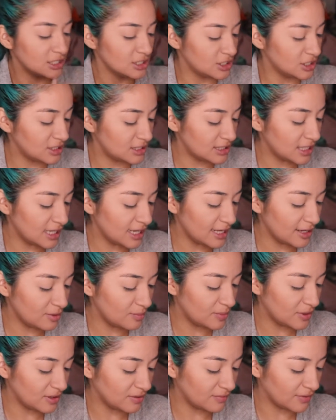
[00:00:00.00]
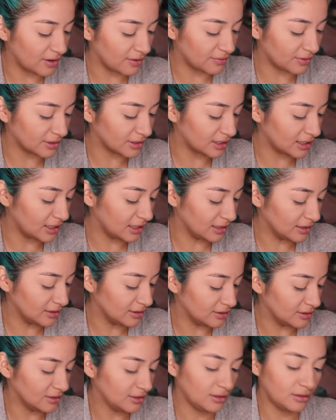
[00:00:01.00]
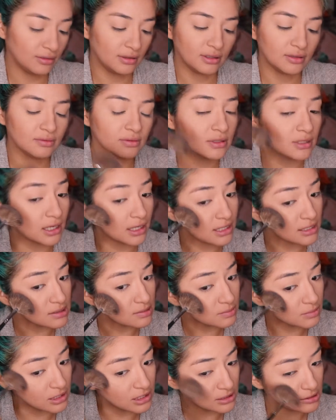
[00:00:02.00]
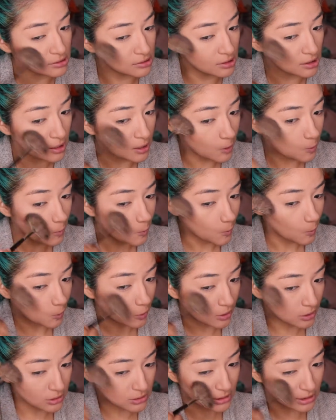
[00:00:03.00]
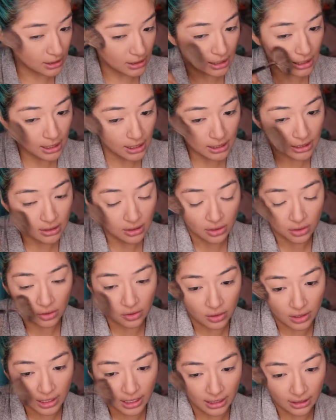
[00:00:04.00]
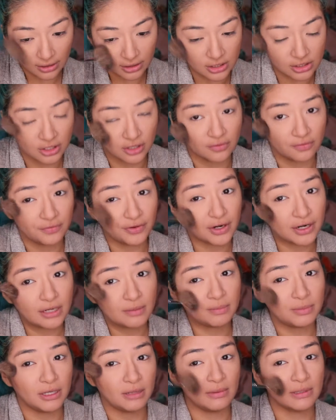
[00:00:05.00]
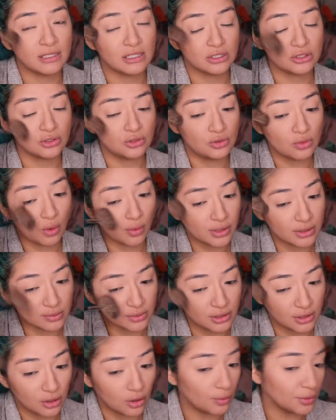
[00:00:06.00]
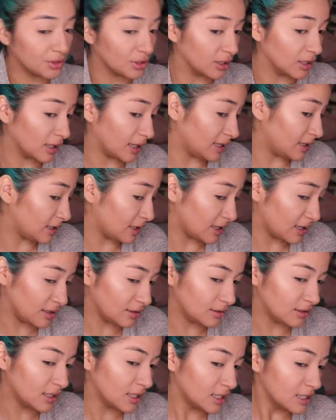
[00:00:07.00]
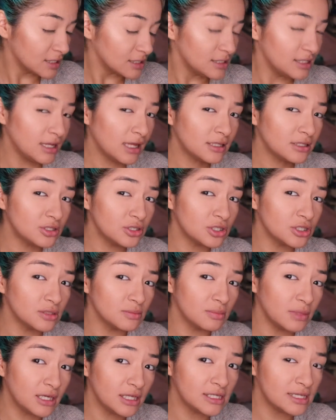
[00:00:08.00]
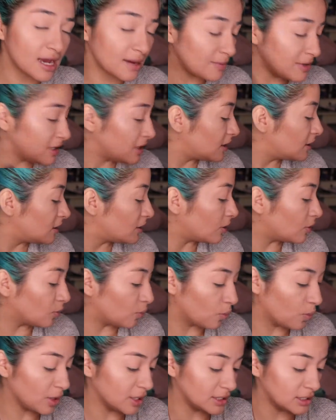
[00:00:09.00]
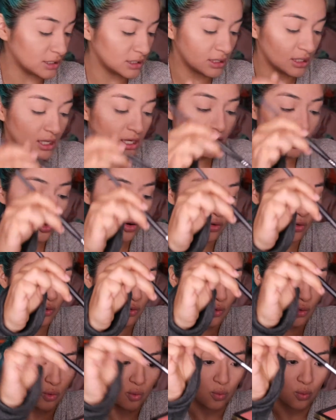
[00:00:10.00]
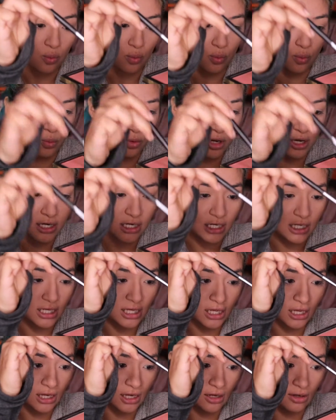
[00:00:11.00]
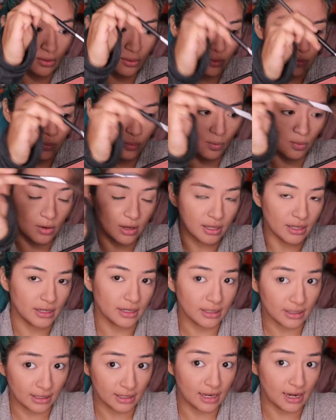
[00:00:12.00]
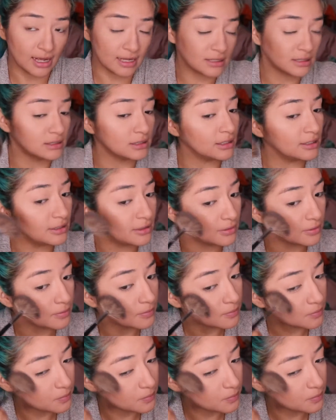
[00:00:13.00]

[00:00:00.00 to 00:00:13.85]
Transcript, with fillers: just a little bit of everything you know not as much because again her highlighters are very pigmented so you always want to go with the light hand see that's just me dabbing in once one and one that's it